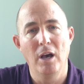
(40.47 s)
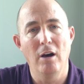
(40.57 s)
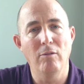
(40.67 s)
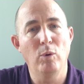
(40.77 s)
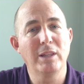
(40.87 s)

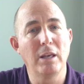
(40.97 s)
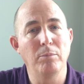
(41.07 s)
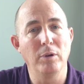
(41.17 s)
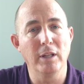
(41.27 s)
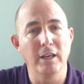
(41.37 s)
of what they
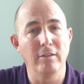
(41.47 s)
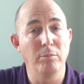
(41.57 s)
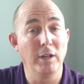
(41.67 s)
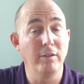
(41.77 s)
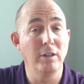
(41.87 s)
believe,
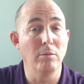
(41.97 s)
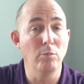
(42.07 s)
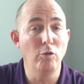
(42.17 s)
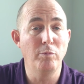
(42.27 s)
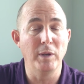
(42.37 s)
believing that
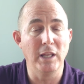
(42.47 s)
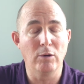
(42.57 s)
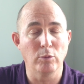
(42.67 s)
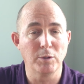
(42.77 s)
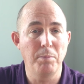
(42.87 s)
movement
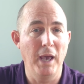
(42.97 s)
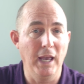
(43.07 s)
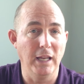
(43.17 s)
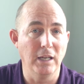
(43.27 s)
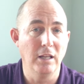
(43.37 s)
equals
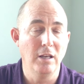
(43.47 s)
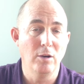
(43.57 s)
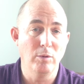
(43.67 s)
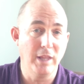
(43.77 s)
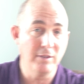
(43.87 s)
pain.
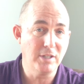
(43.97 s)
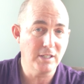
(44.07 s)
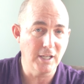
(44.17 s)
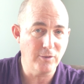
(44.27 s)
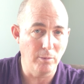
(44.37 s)
When they have
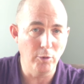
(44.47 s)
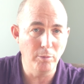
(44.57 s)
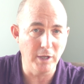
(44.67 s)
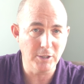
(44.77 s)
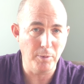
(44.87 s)
successful
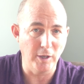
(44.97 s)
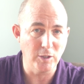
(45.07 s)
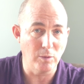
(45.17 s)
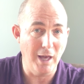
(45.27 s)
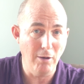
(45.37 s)
movement experience
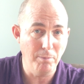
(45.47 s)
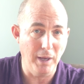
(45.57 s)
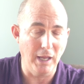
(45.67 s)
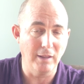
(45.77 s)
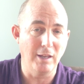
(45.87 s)
without
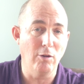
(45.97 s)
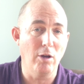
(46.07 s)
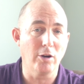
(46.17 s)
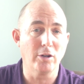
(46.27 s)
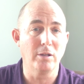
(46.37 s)
pain, they no
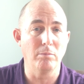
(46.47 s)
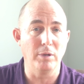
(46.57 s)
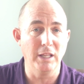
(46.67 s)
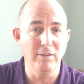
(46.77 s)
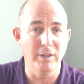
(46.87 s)
longer can
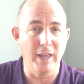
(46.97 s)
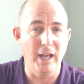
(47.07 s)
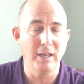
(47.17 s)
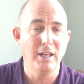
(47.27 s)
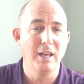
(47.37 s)
believe in
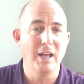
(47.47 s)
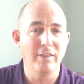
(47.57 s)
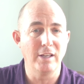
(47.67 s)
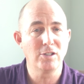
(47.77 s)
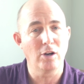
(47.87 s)
that,
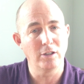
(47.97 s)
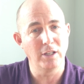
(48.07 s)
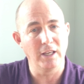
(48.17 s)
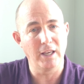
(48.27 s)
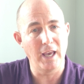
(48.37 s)
and they start
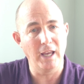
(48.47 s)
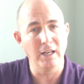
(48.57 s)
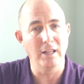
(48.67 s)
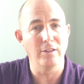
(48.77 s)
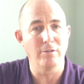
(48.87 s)
to
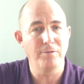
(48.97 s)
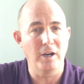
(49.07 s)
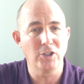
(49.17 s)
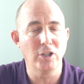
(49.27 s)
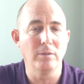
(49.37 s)
gain in their
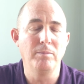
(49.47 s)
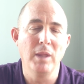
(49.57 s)
function.